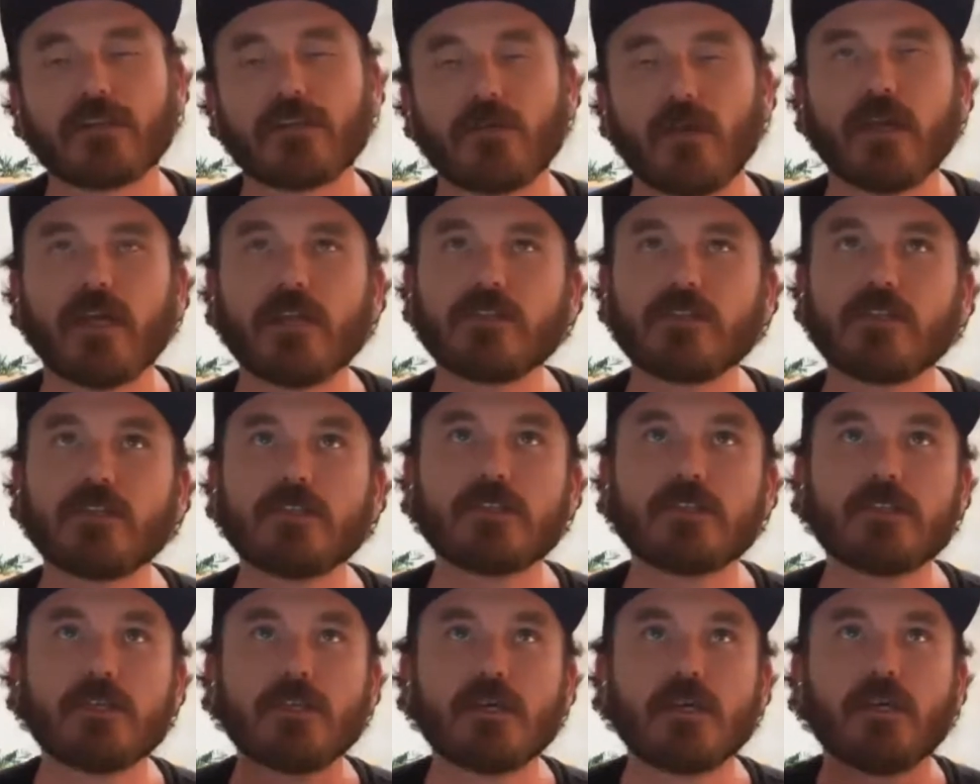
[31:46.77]
So I guess
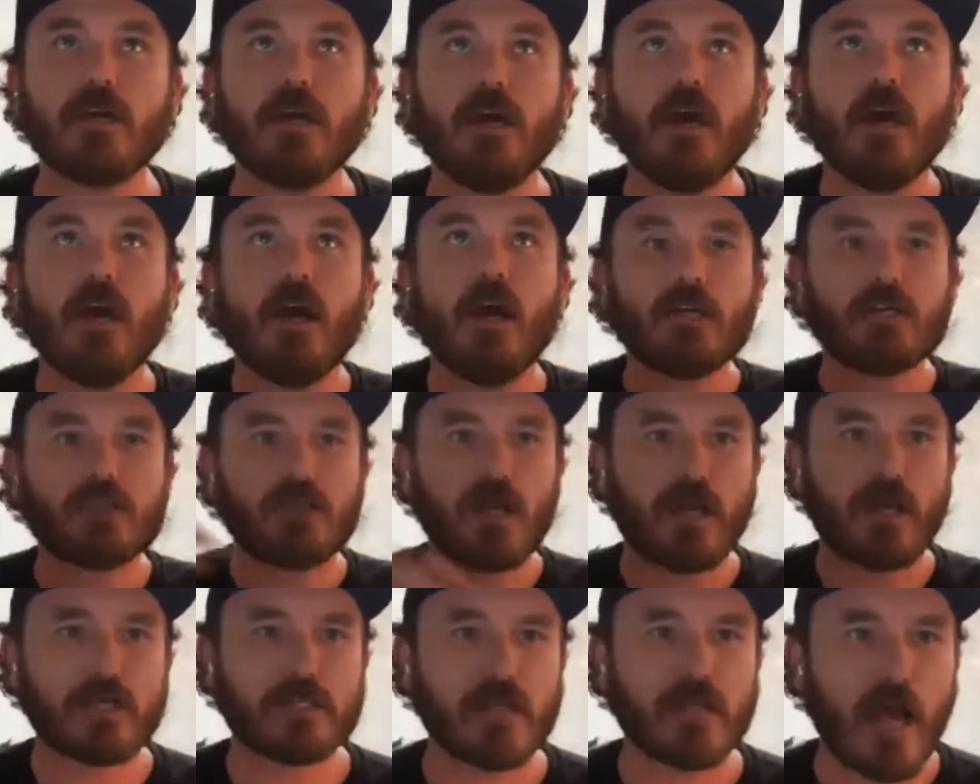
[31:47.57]
just to
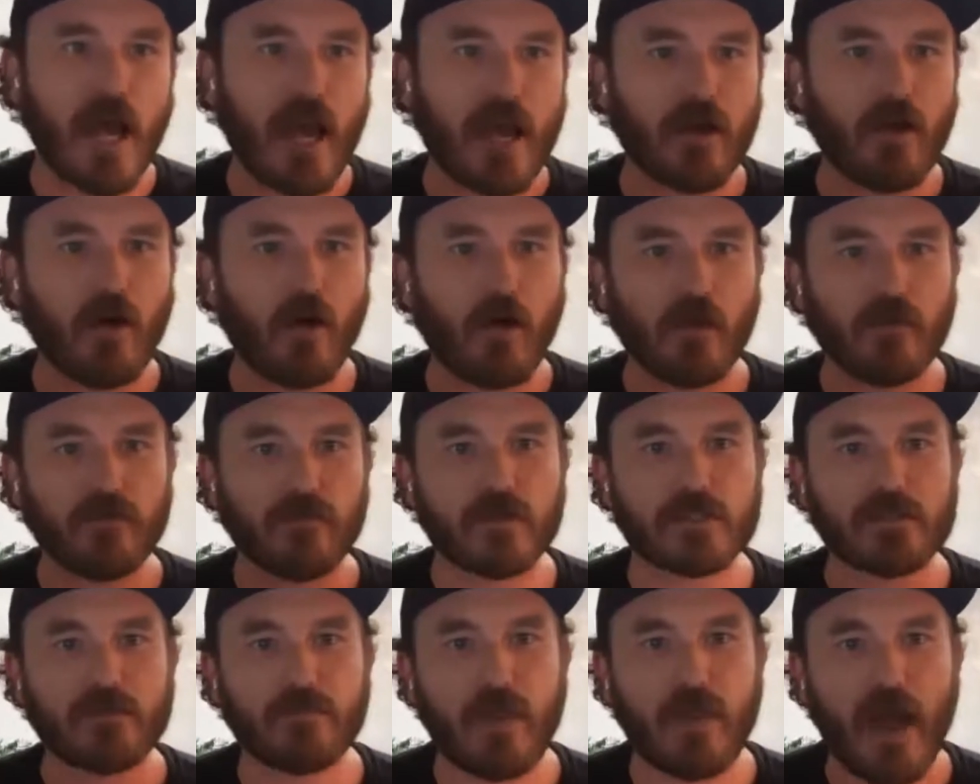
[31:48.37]
try to tie all of
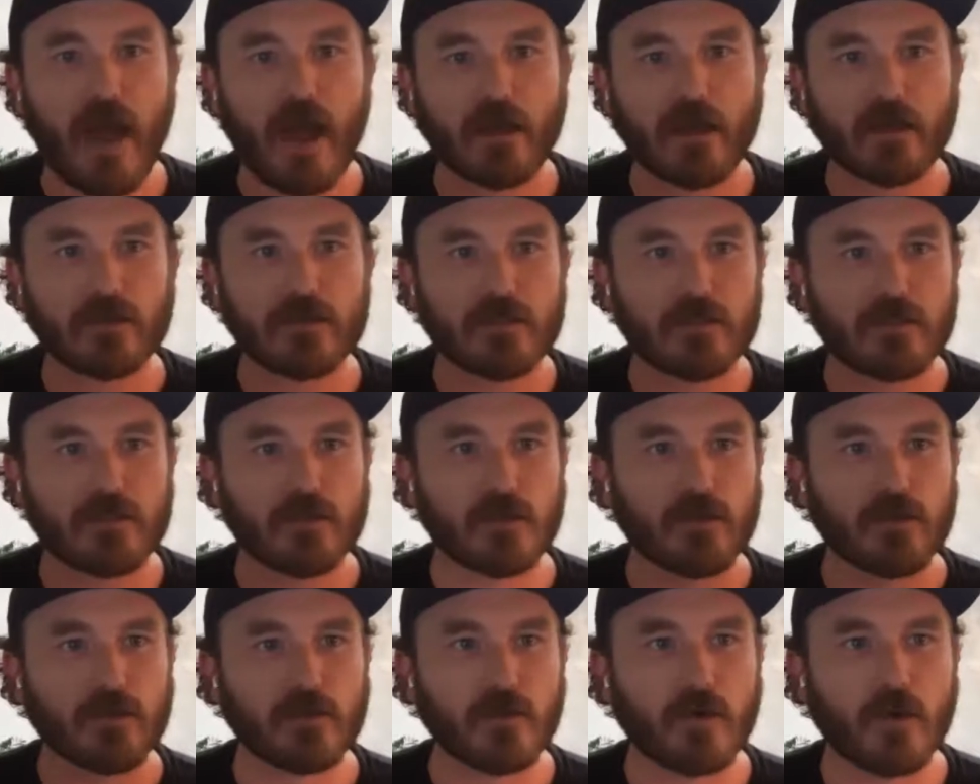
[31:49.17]
this back
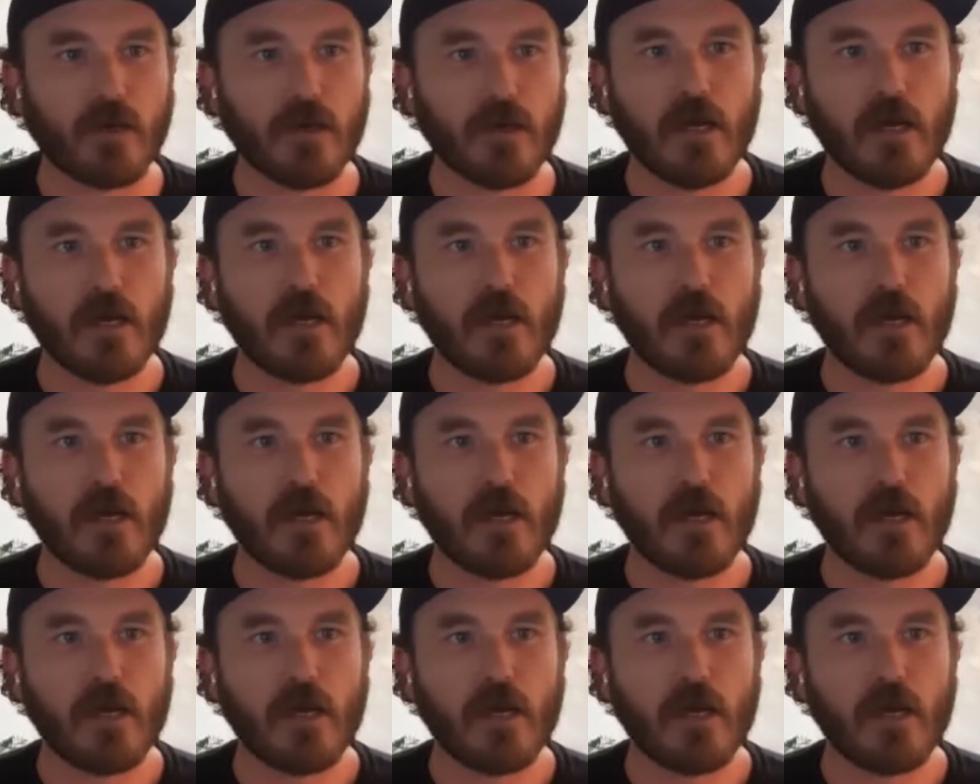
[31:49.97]
to,